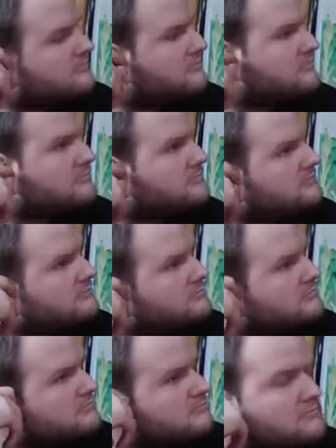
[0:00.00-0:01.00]

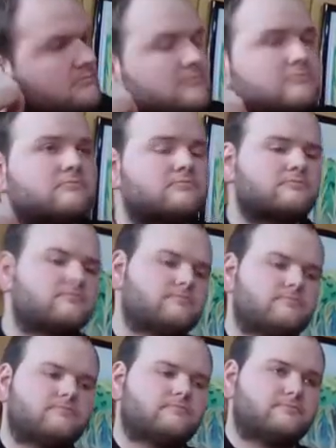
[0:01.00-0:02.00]

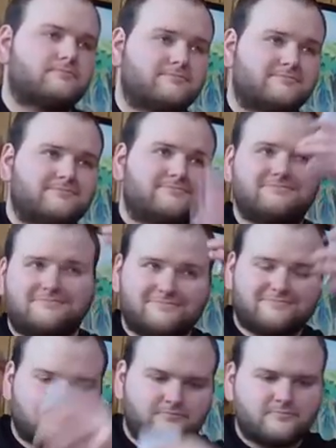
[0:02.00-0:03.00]

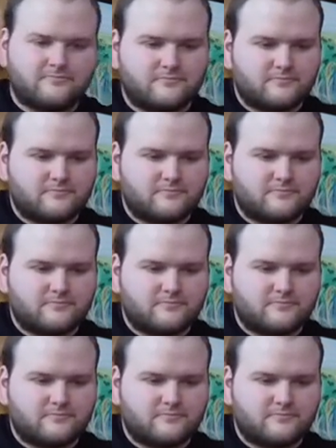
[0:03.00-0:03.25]
This person isn't speaking.